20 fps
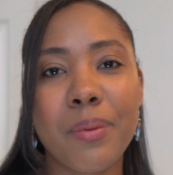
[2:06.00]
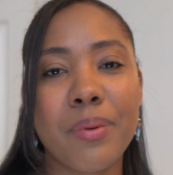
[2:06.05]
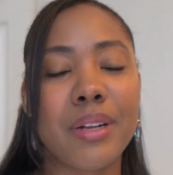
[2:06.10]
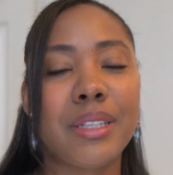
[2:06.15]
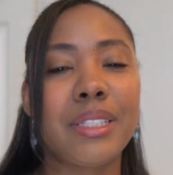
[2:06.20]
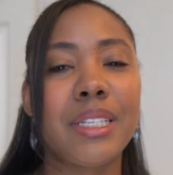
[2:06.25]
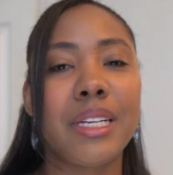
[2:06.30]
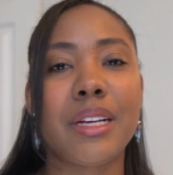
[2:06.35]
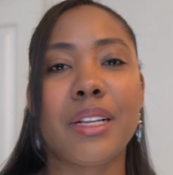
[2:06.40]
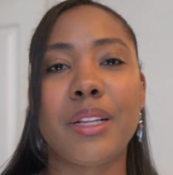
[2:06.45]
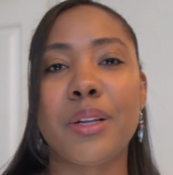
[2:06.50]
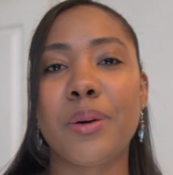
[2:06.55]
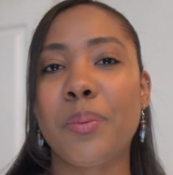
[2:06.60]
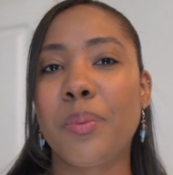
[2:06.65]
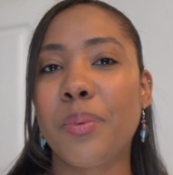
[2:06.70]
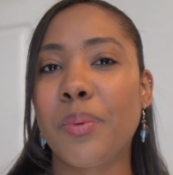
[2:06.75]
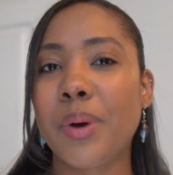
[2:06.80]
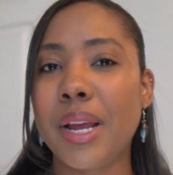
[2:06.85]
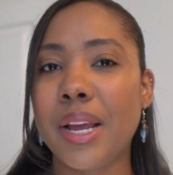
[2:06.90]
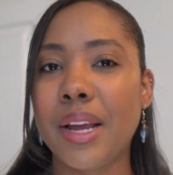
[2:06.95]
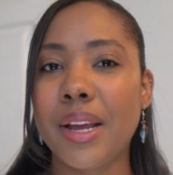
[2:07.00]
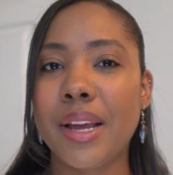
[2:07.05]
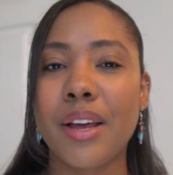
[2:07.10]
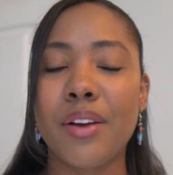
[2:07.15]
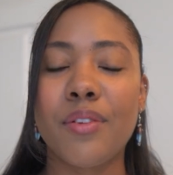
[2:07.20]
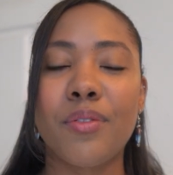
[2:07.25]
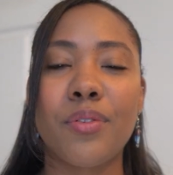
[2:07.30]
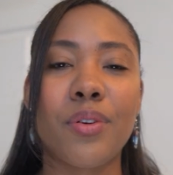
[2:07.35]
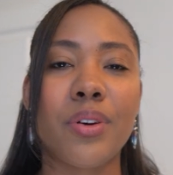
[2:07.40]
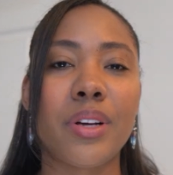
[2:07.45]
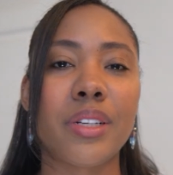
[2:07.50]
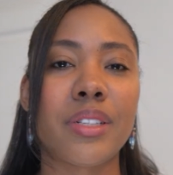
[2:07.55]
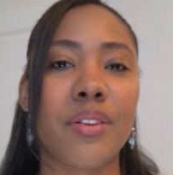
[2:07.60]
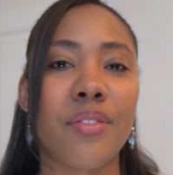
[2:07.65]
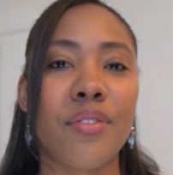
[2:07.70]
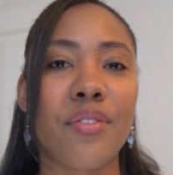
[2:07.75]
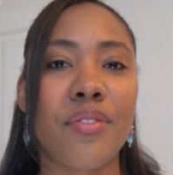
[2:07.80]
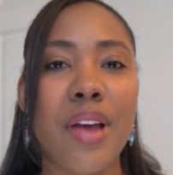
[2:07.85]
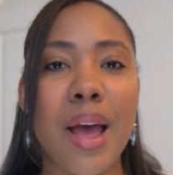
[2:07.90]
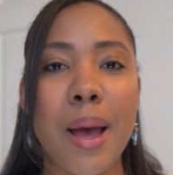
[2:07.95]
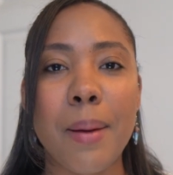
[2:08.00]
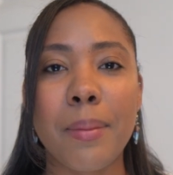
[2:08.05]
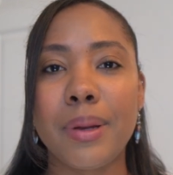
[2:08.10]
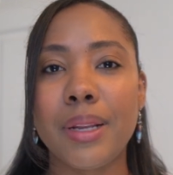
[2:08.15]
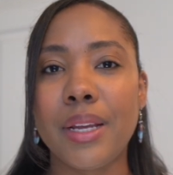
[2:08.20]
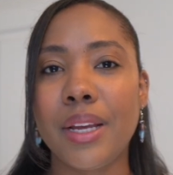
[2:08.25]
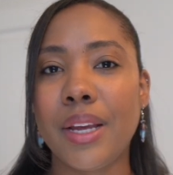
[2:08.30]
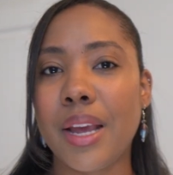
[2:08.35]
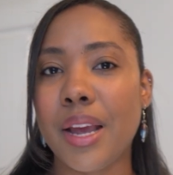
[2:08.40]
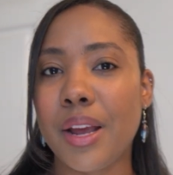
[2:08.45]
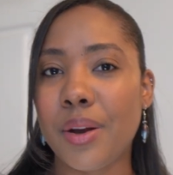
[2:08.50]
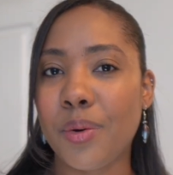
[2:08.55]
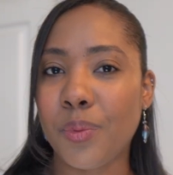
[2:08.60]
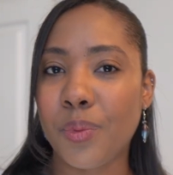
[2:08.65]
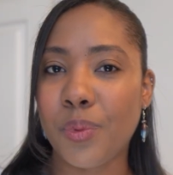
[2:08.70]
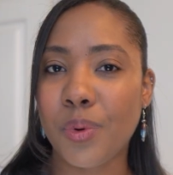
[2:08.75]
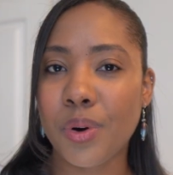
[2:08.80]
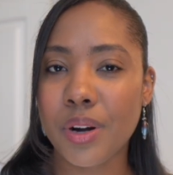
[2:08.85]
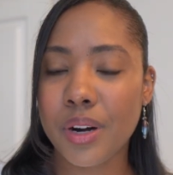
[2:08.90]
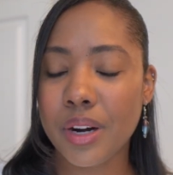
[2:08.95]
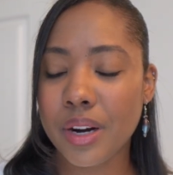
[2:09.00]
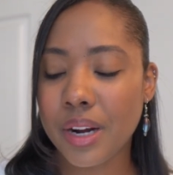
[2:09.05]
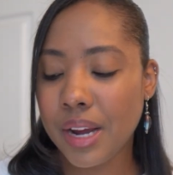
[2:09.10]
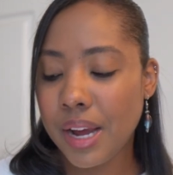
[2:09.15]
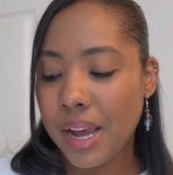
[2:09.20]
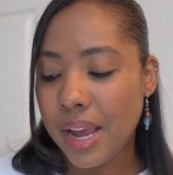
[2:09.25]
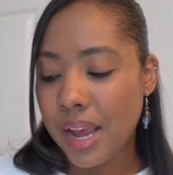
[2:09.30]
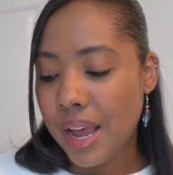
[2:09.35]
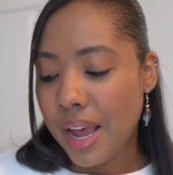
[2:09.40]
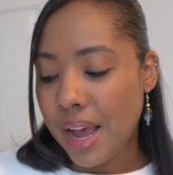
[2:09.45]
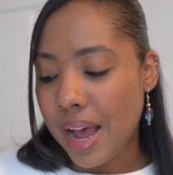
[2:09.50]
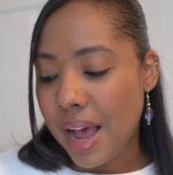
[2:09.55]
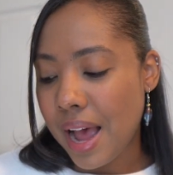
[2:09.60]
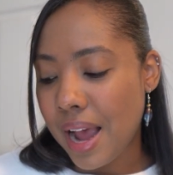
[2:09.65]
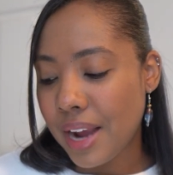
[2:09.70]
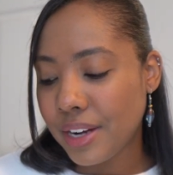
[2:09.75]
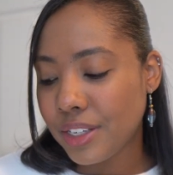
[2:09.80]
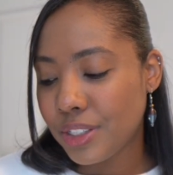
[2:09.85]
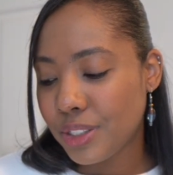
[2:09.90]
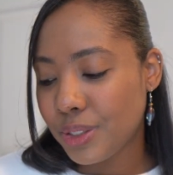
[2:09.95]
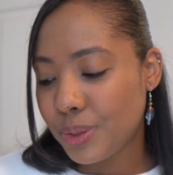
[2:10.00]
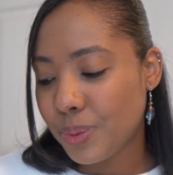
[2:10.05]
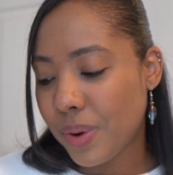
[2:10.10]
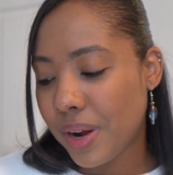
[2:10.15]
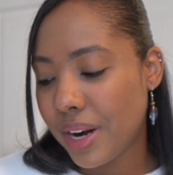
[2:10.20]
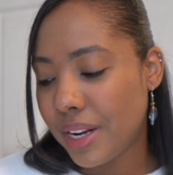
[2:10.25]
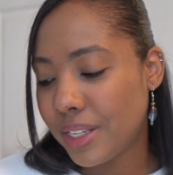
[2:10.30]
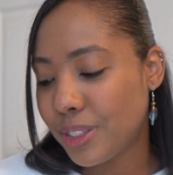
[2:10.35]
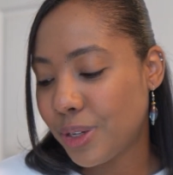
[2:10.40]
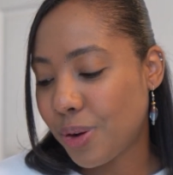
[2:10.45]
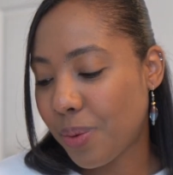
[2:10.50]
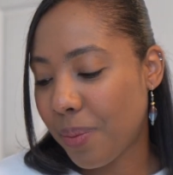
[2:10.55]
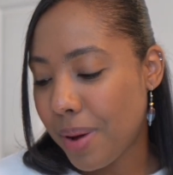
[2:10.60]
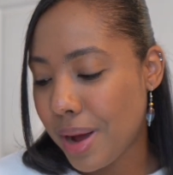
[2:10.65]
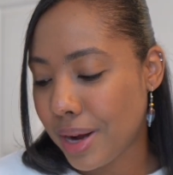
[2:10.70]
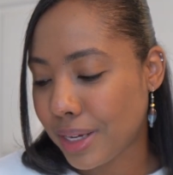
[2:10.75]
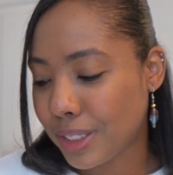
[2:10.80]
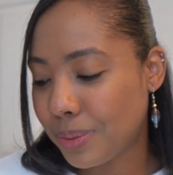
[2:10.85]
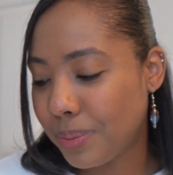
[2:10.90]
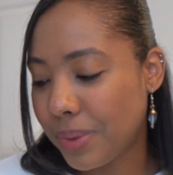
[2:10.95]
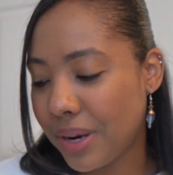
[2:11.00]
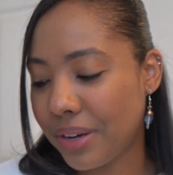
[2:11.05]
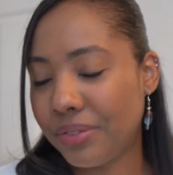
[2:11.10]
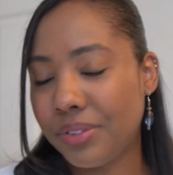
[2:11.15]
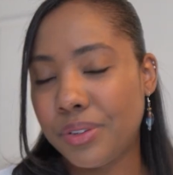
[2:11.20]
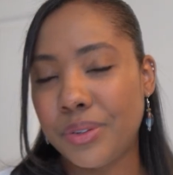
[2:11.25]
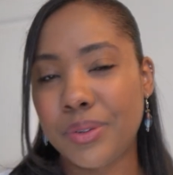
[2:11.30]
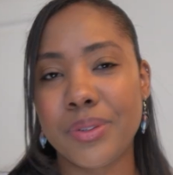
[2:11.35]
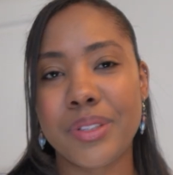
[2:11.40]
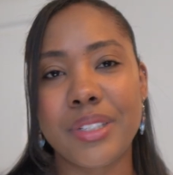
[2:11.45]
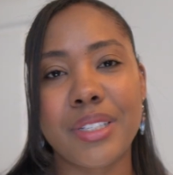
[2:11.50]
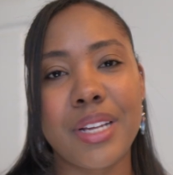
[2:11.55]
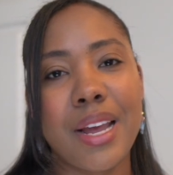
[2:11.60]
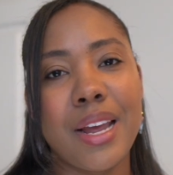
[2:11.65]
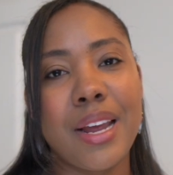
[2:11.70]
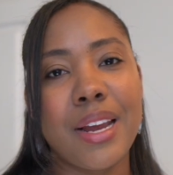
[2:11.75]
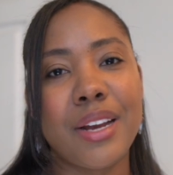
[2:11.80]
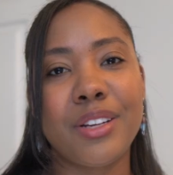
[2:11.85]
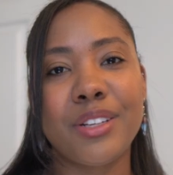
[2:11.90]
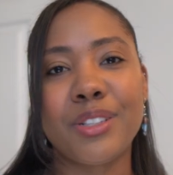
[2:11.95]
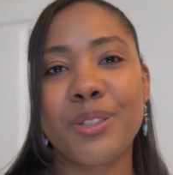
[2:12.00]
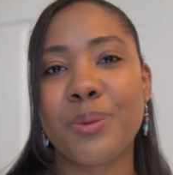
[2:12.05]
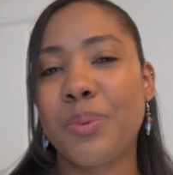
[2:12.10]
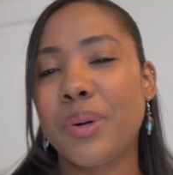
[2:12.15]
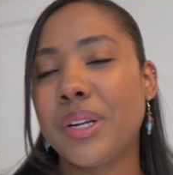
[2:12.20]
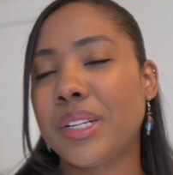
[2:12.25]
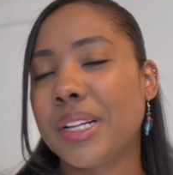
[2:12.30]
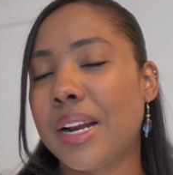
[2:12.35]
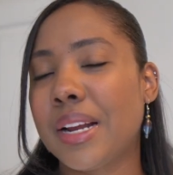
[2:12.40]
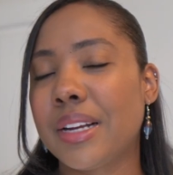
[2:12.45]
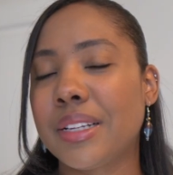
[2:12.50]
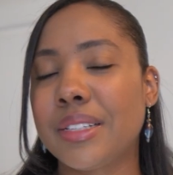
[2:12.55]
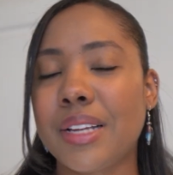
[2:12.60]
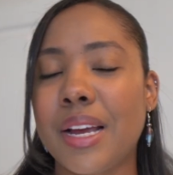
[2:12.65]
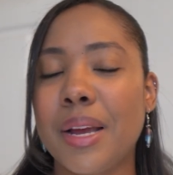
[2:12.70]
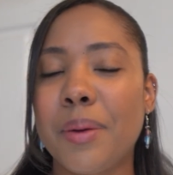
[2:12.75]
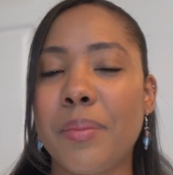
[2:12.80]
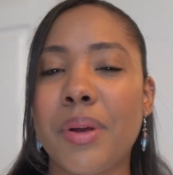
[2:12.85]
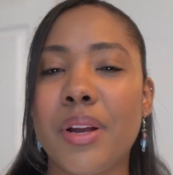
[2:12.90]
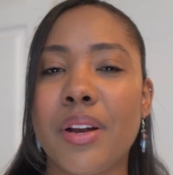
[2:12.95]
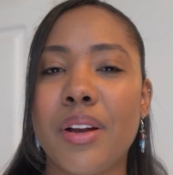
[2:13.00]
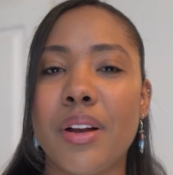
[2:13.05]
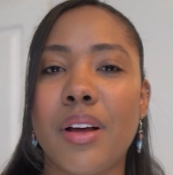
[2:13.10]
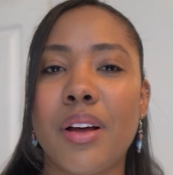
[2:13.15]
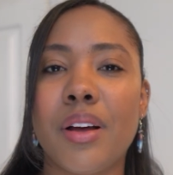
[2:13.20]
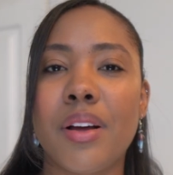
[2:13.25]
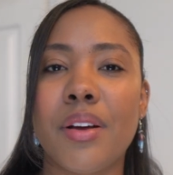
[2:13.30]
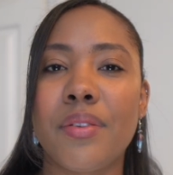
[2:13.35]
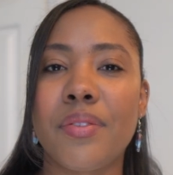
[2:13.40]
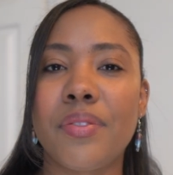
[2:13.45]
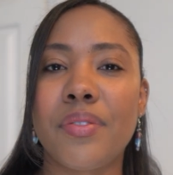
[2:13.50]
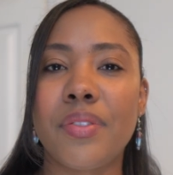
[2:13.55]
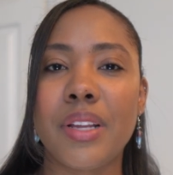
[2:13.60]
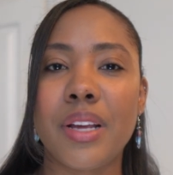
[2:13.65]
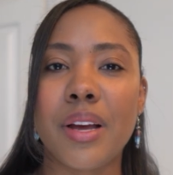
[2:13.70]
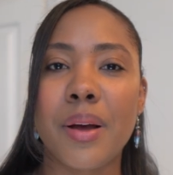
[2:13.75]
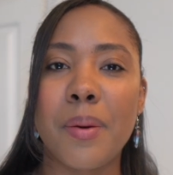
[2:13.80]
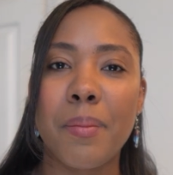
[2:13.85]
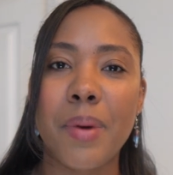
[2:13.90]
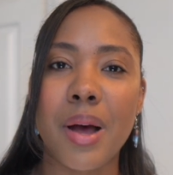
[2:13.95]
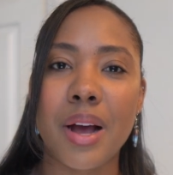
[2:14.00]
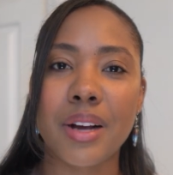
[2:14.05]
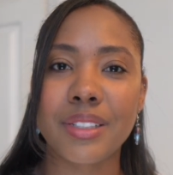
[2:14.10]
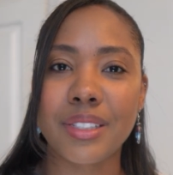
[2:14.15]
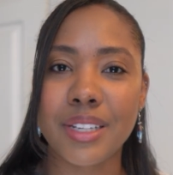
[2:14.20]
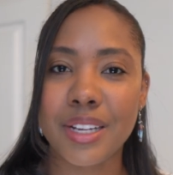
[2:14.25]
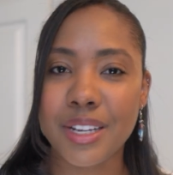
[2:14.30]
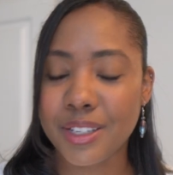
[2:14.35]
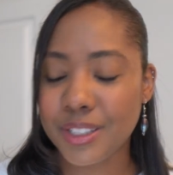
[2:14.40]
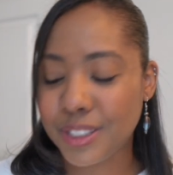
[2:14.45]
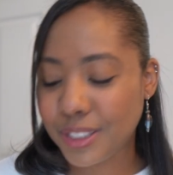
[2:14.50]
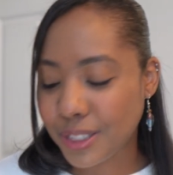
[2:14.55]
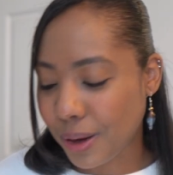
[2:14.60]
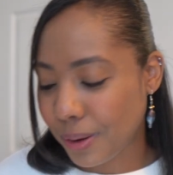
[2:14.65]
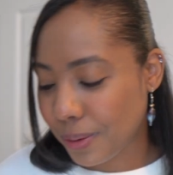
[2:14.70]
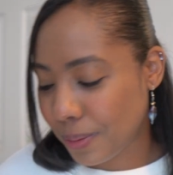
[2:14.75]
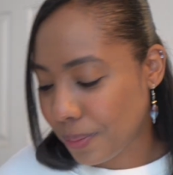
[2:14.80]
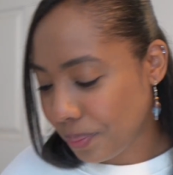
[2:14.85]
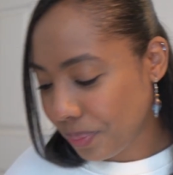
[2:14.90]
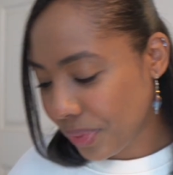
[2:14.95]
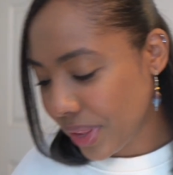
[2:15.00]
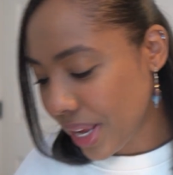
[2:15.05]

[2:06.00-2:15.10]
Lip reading: want to take a little break and focus on family and work. I just wanted to go back to my roots and just bring that excitement of the unboxing. So